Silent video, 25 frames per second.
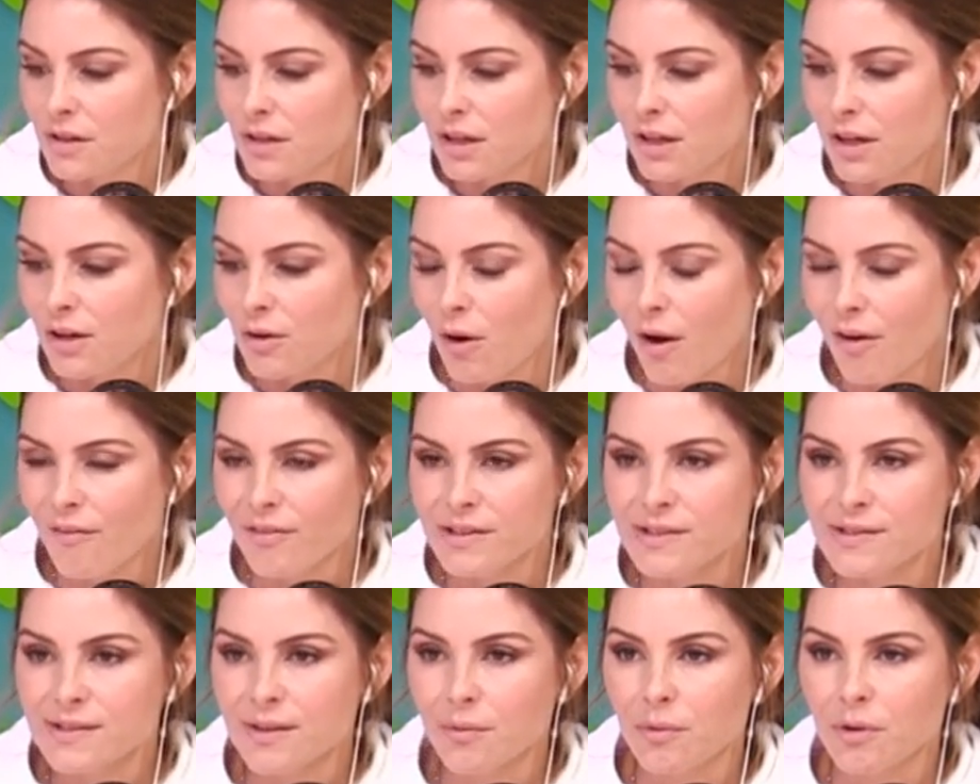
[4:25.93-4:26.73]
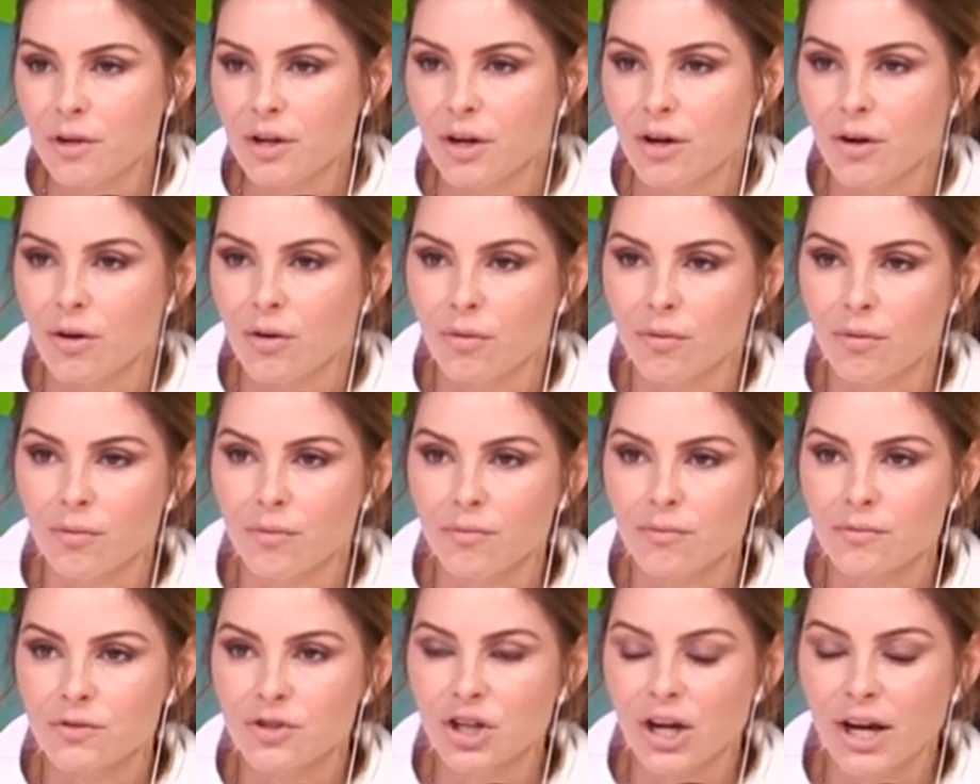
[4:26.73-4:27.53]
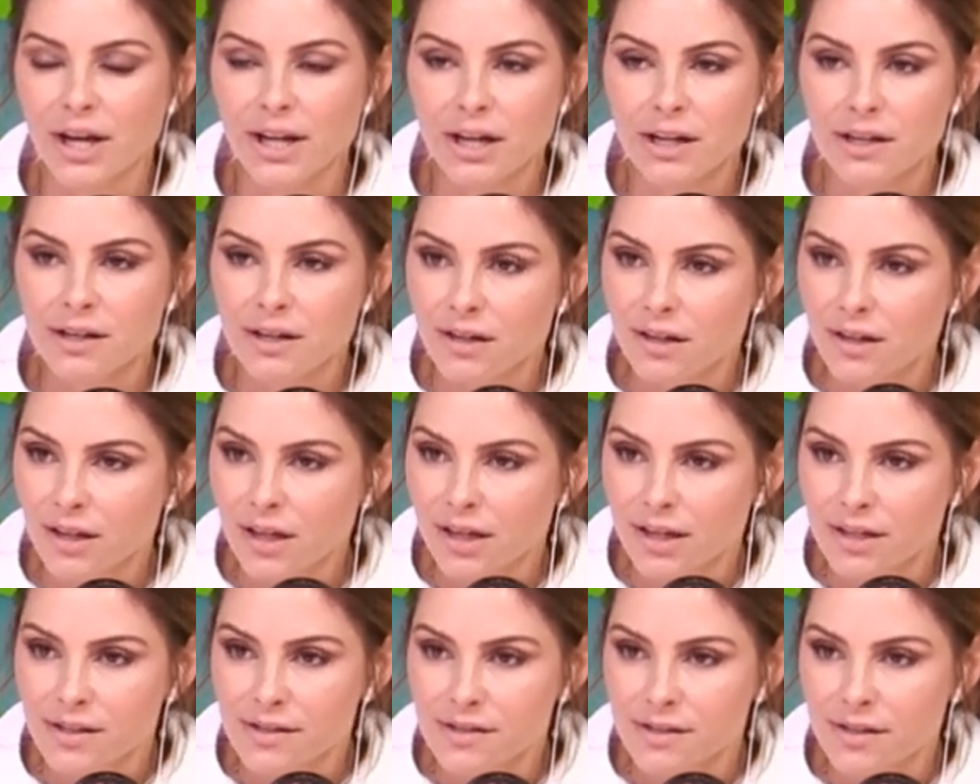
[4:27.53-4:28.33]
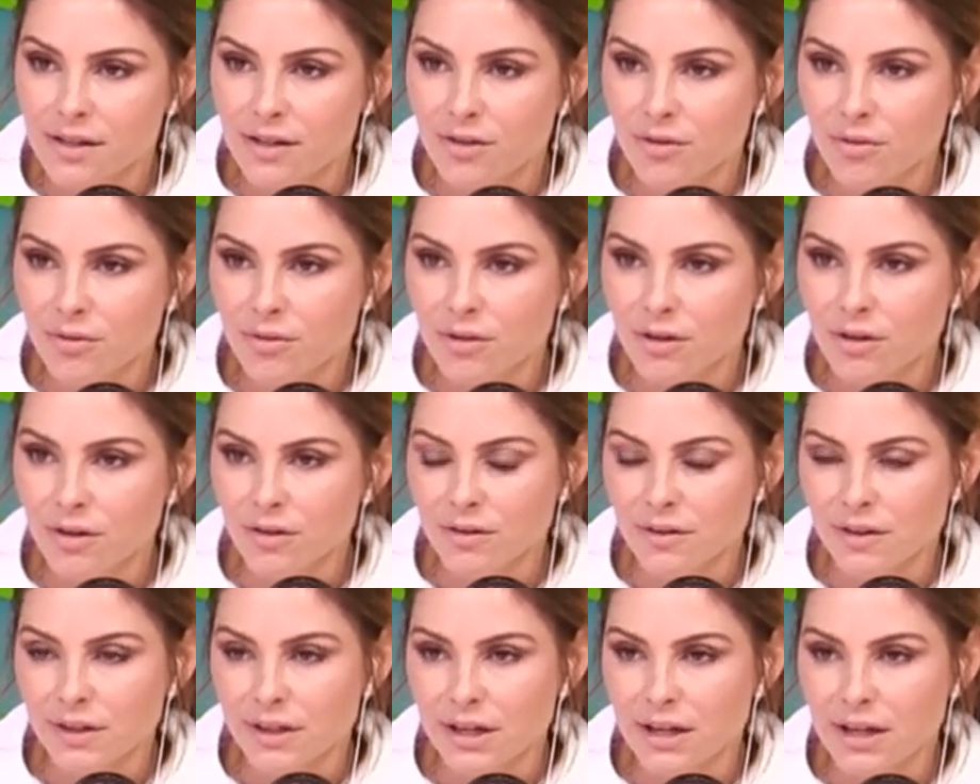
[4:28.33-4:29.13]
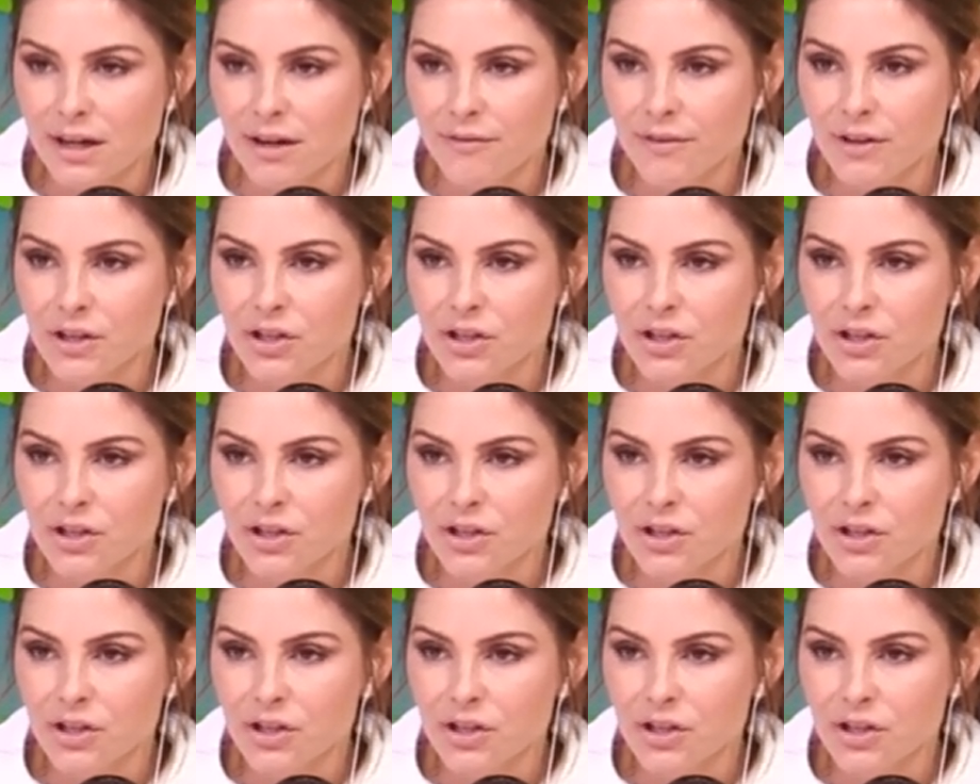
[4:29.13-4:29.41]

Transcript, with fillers: you know, obviously we know China didn't let us know early enough.